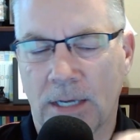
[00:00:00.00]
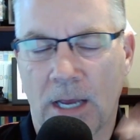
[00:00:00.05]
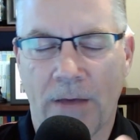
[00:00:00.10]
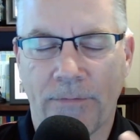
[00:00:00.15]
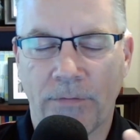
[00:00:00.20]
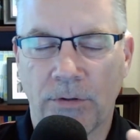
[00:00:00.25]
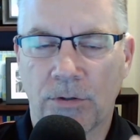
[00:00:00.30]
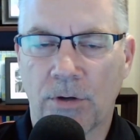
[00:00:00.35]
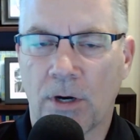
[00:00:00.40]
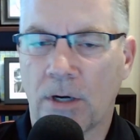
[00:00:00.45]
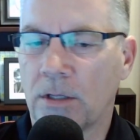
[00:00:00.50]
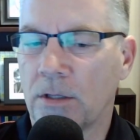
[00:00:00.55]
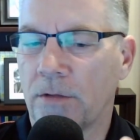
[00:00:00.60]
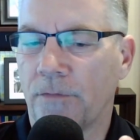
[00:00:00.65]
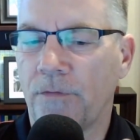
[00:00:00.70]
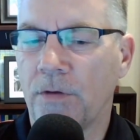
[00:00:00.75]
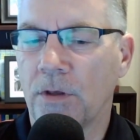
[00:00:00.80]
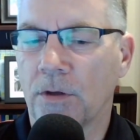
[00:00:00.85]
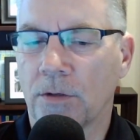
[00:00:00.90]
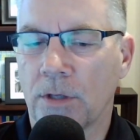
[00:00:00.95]
I haven't tried it in the
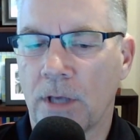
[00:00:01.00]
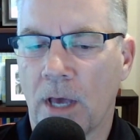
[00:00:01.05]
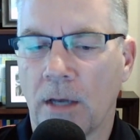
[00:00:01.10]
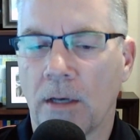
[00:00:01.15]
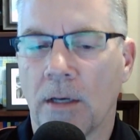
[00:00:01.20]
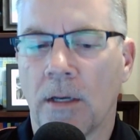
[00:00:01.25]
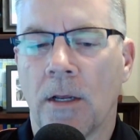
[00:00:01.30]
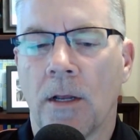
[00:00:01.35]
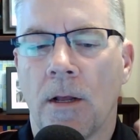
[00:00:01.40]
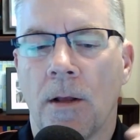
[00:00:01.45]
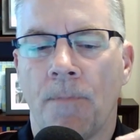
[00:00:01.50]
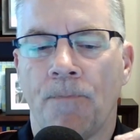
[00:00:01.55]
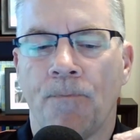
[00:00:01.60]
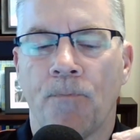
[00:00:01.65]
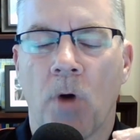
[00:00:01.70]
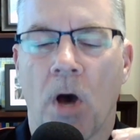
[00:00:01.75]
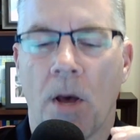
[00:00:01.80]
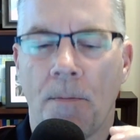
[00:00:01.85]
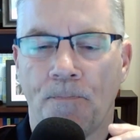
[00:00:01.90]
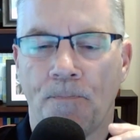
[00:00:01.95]
field yet,
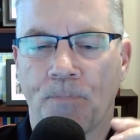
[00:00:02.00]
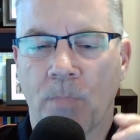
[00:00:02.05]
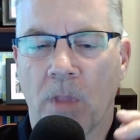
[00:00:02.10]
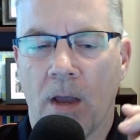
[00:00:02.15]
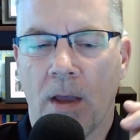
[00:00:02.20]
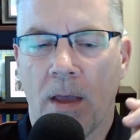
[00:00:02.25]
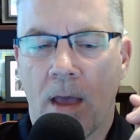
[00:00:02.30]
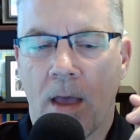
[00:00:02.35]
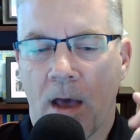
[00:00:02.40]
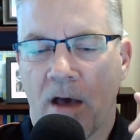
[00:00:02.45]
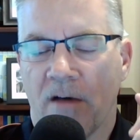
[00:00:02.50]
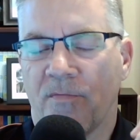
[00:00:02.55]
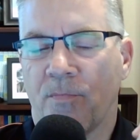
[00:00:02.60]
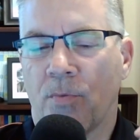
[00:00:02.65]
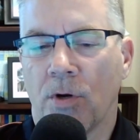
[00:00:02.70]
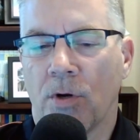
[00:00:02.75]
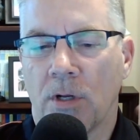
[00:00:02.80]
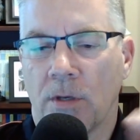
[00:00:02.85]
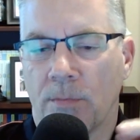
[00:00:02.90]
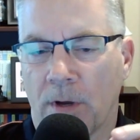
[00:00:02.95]
but I have
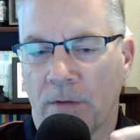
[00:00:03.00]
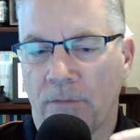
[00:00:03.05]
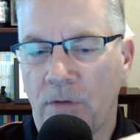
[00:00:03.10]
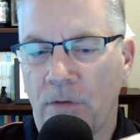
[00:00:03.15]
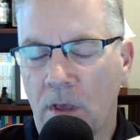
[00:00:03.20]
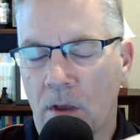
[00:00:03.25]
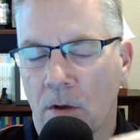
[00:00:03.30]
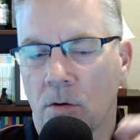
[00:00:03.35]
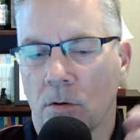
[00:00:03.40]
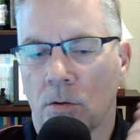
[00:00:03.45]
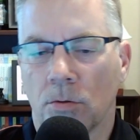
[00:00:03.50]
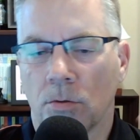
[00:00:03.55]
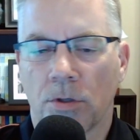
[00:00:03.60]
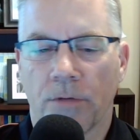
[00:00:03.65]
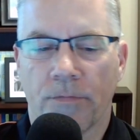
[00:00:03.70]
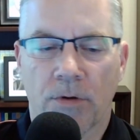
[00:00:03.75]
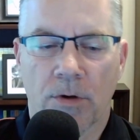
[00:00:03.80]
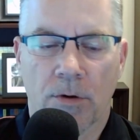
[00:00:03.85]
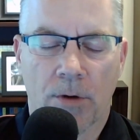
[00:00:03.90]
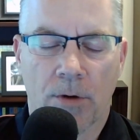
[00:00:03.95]
put it in my vehicle,
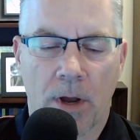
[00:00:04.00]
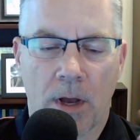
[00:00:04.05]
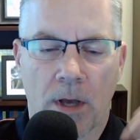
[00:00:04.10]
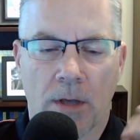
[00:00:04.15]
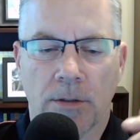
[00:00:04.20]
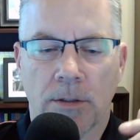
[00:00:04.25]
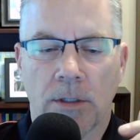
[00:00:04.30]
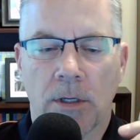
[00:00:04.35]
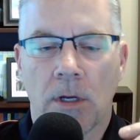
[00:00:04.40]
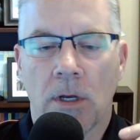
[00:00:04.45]
driven it around,